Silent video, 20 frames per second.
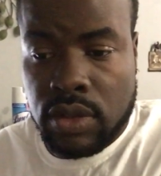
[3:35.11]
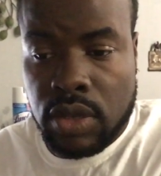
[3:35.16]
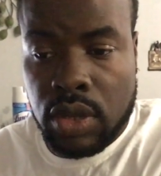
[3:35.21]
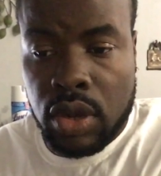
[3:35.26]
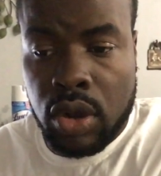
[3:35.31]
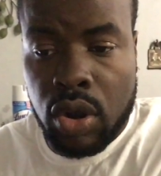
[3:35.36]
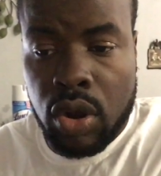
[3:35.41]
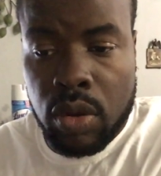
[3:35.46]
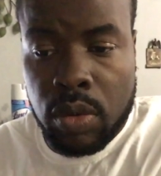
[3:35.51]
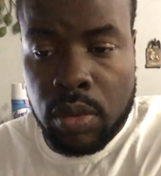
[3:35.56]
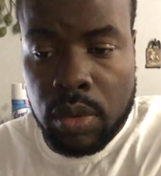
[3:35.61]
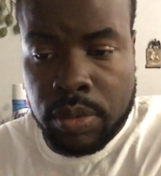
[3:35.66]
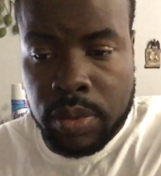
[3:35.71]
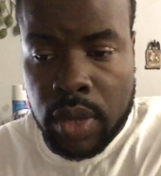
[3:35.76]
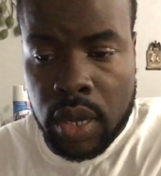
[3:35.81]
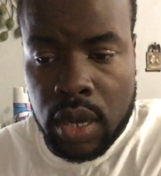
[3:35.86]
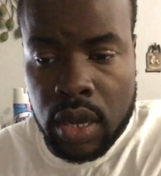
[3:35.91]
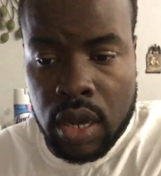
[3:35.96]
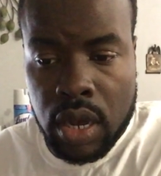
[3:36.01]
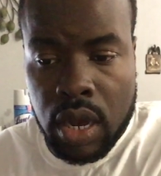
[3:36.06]
you come up
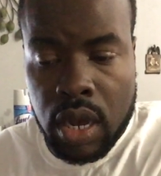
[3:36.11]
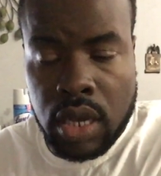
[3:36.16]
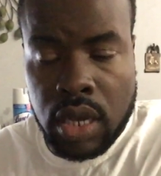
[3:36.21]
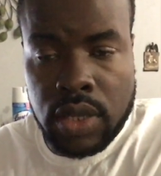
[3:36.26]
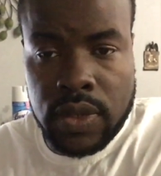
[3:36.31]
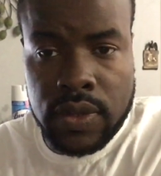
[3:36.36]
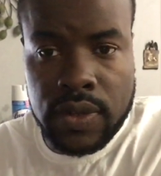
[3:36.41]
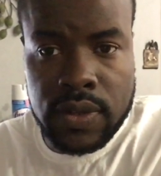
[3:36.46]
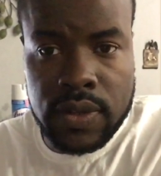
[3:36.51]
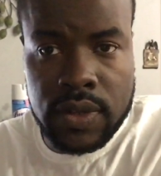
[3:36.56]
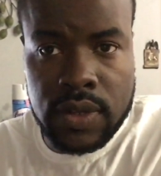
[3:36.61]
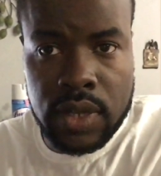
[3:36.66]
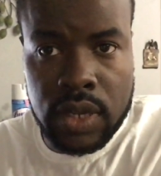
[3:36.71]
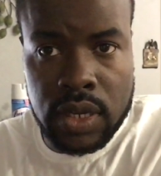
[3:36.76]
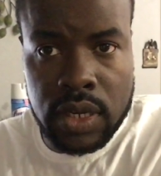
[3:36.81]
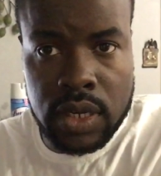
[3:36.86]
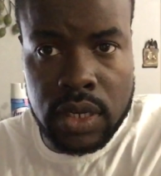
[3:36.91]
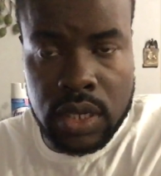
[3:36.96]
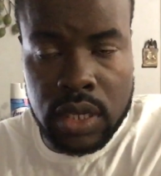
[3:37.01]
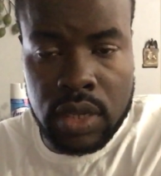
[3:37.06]
here and you
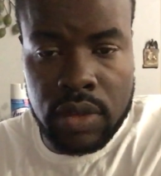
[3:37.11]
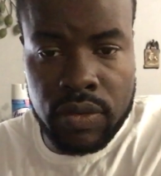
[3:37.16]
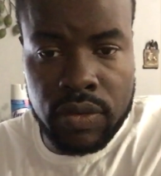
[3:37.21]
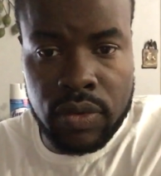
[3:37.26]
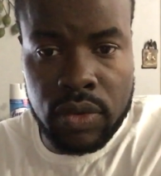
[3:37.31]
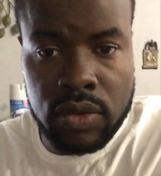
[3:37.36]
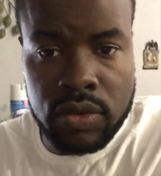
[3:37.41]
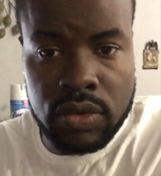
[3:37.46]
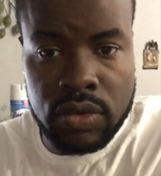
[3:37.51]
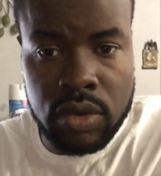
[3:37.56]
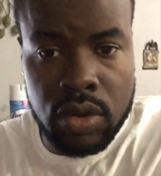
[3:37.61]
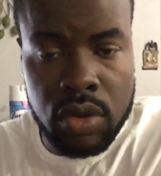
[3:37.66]
set the thing first,